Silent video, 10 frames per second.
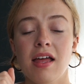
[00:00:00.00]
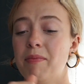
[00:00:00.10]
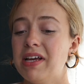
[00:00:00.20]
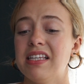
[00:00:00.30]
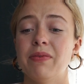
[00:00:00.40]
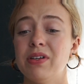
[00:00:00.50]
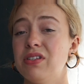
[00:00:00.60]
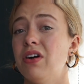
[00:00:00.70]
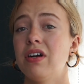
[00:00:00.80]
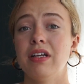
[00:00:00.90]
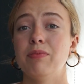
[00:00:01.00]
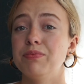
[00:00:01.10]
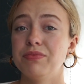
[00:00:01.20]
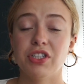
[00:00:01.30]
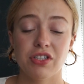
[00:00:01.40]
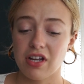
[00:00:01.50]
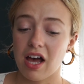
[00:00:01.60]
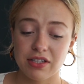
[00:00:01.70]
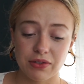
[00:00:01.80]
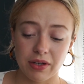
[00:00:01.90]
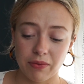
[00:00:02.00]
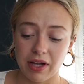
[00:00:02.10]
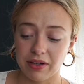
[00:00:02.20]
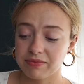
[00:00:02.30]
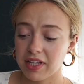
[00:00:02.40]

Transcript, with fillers: My stomach is already just not doing well.